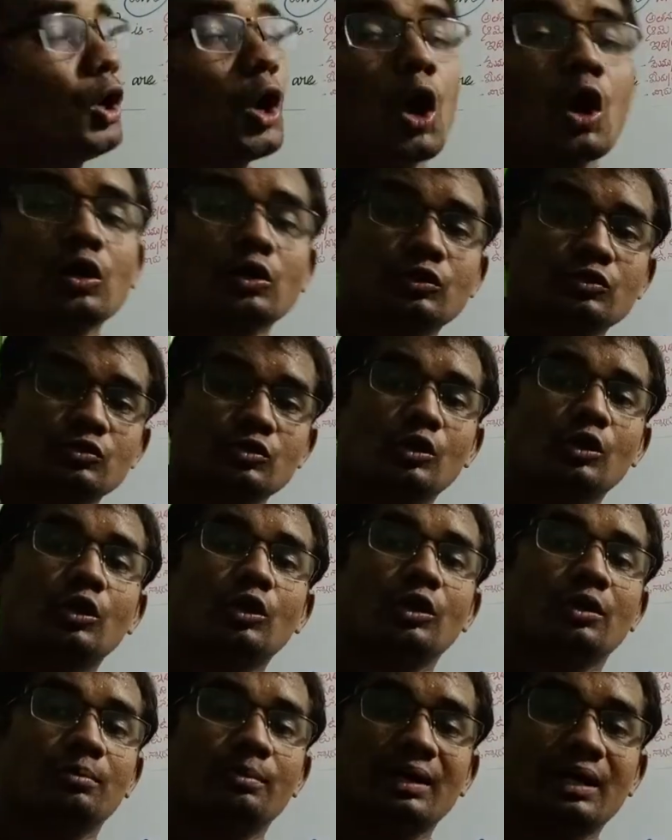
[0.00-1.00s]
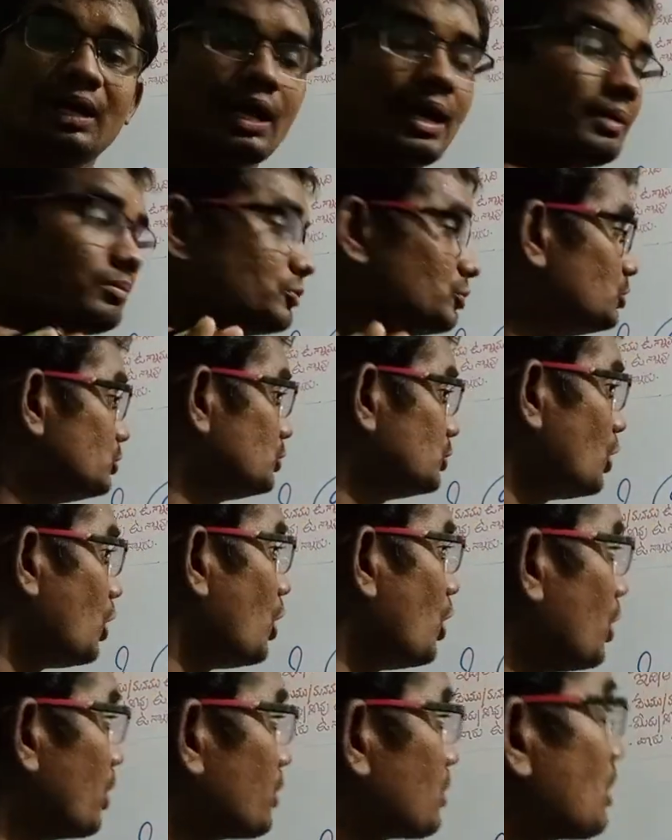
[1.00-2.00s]
not tall but I am
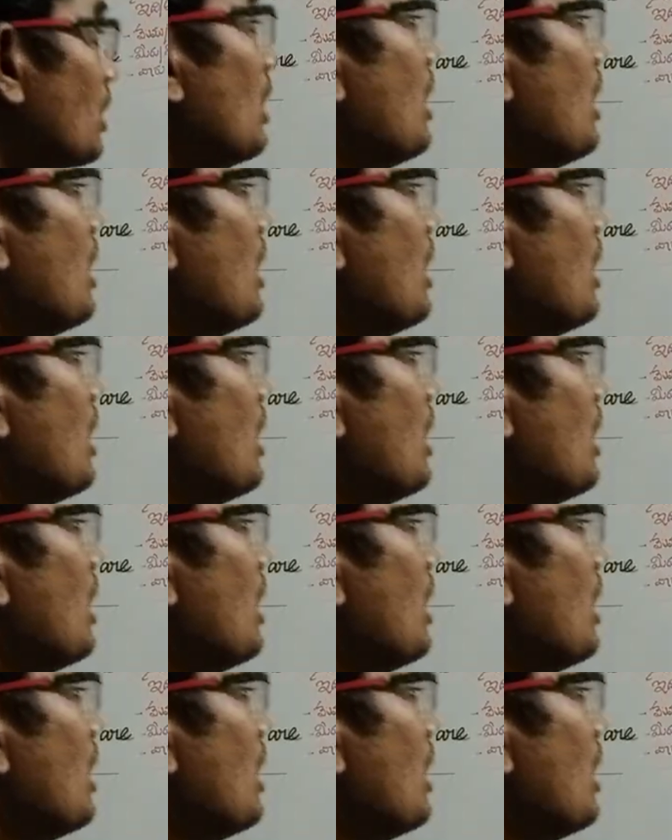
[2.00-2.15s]
short,